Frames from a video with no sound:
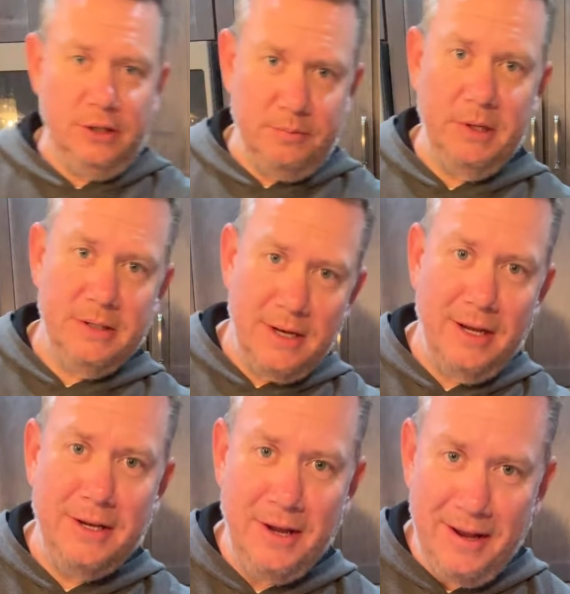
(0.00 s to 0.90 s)
just because,
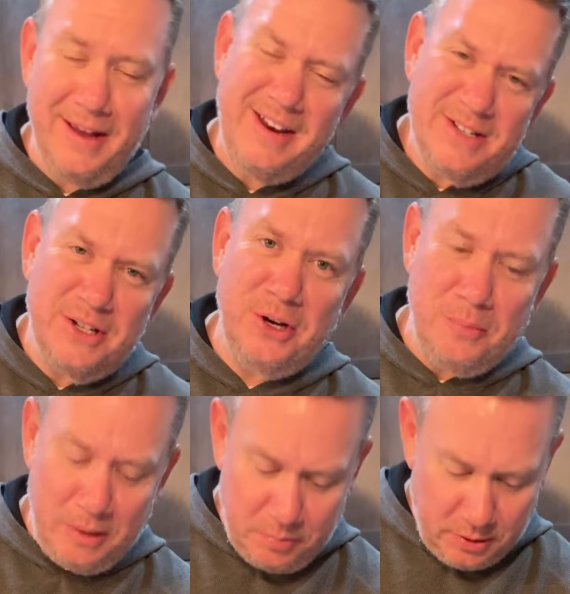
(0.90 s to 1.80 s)
like, it is a little
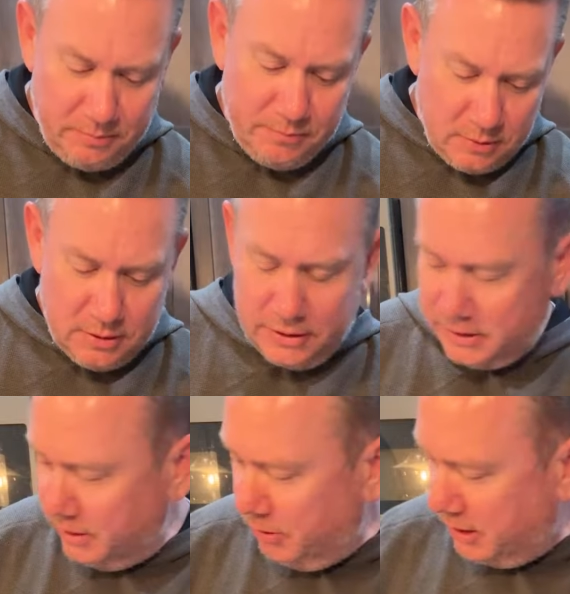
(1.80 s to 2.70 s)
bit, but it's because
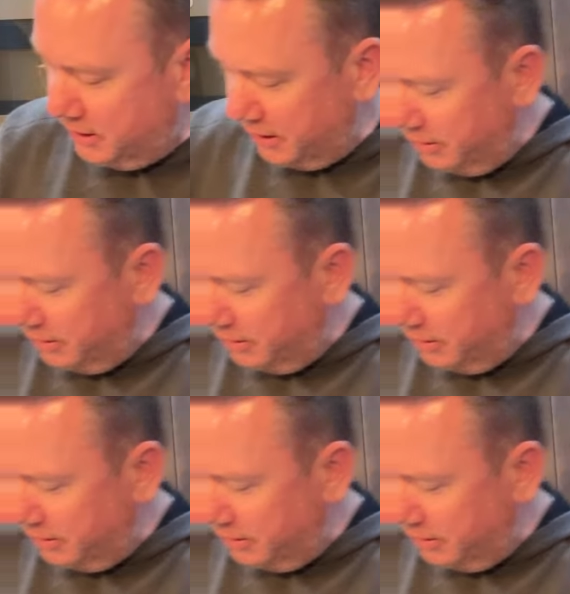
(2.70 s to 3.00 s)
then we can sit